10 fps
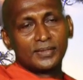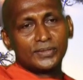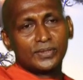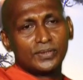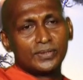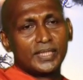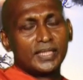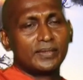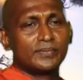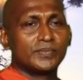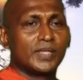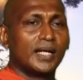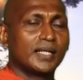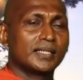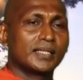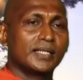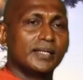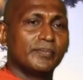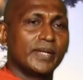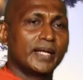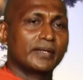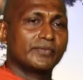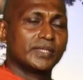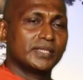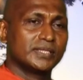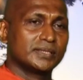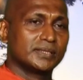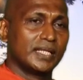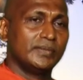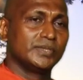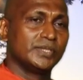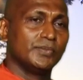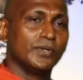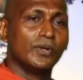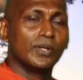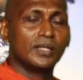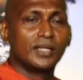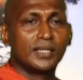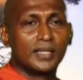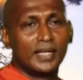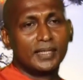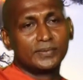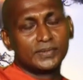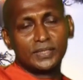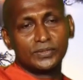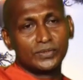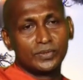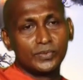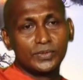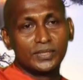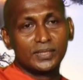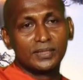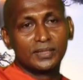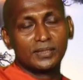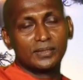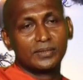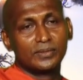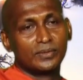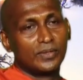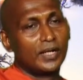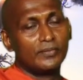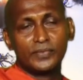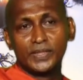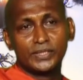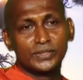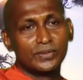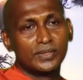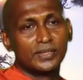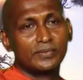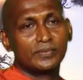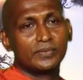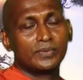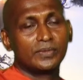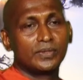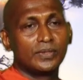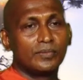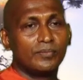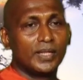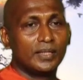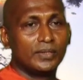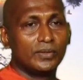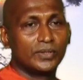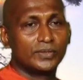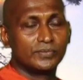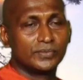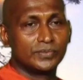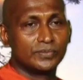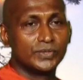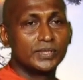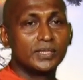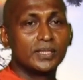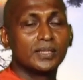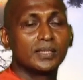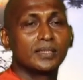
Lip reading: So then Ananda came back with his empty bowl and said to the Buddha, "I am very sorry, my Lord Buddha,